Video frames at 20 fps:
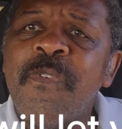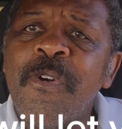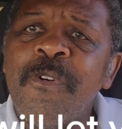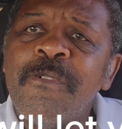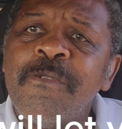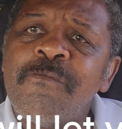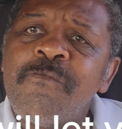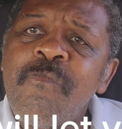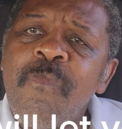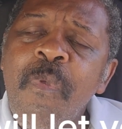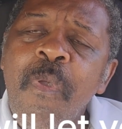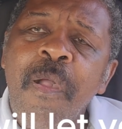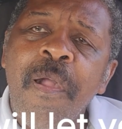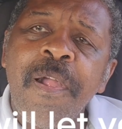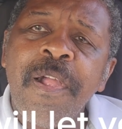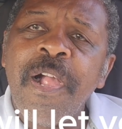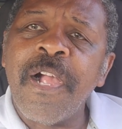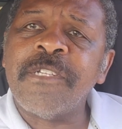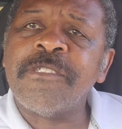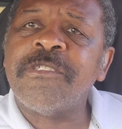folks.
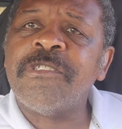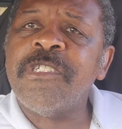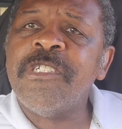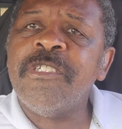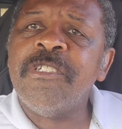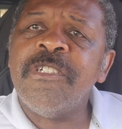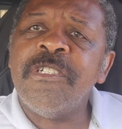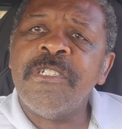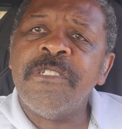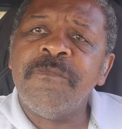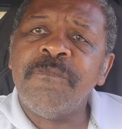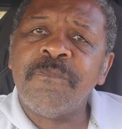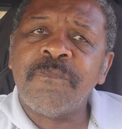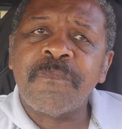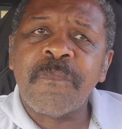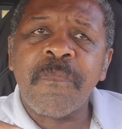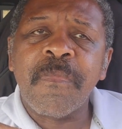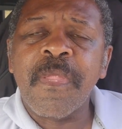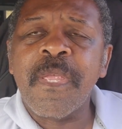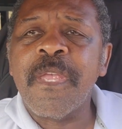I'll see you
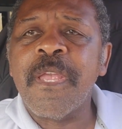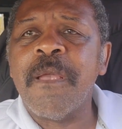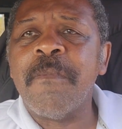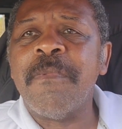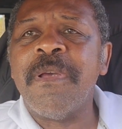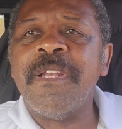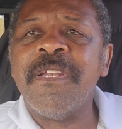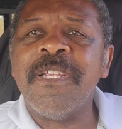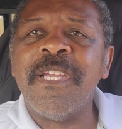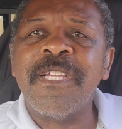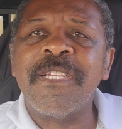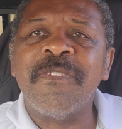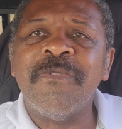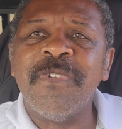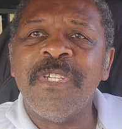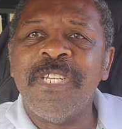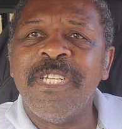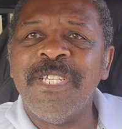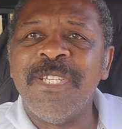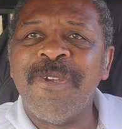in my next
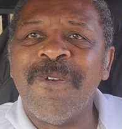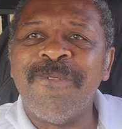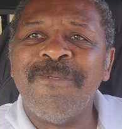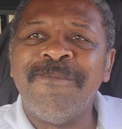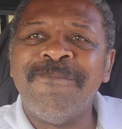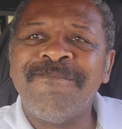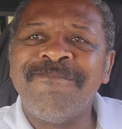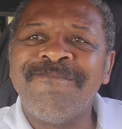video.